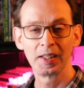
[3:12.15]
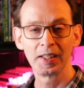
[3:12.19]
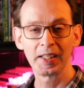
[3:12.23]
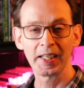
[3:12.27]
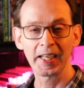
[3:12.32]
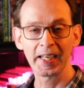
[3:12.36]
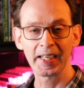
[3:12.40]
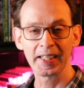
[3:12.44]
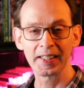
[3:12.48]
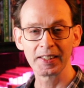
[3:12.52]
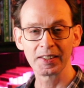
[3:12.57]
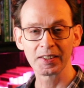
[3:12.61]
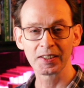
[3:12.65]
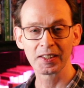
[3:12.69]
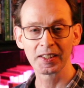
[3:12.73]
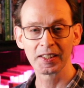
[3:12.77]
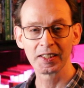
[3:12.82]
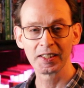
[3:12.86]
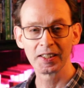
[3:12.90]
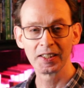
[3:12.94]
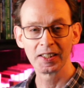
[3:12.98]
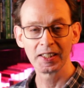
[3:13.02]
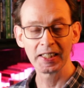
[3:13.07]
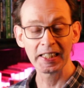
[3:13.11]
and
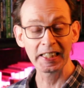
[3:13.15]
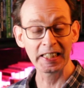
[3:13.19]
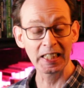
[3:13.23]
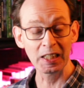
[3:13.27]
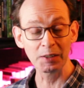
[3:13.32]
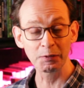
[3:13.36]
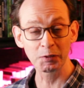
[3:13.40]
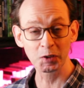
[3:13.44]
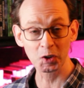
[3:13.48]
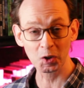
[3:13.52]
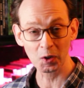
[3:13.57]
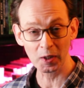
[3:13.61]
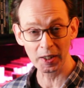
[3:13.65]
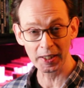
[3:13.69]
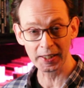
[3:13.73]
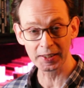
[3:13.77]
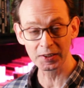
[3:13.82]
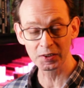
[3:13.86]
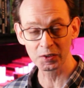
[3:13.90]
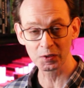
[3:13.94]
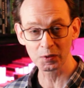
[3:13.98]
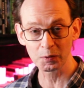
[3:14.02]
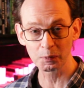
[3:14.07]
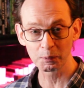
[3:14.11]
he keeps trying
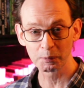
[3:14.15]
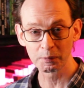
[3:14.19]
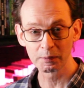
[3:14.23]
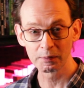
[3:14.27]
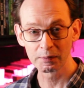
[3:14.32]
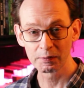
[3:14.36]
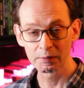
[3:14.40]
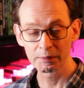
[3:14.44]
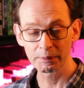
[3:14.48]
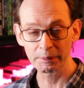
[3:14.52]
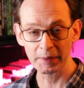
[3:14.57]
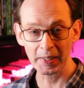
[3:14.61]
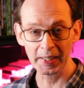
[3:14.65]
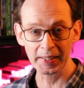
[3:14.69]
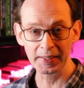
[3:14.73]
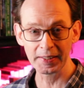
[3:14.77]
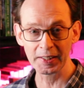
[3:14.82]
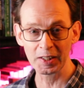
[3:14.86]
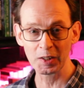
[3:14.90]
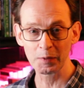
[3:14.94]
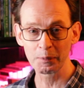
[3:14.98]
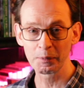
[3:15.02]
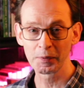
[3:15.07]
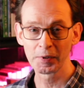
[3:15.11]
to find
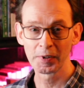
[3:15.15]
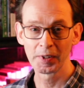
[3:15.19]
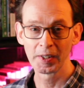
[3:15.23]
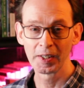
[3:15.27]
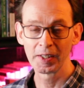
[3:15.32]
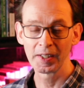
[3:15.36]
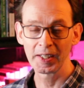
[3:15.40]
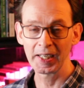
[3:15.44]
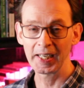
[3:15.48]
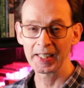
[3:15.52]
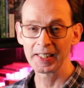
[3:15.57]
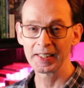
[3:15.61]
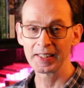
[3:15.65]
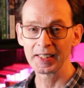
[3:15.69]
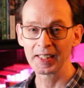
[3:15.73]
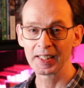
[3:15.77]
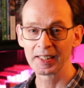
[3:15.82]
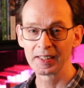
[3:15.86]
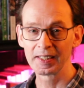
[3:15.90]
them. And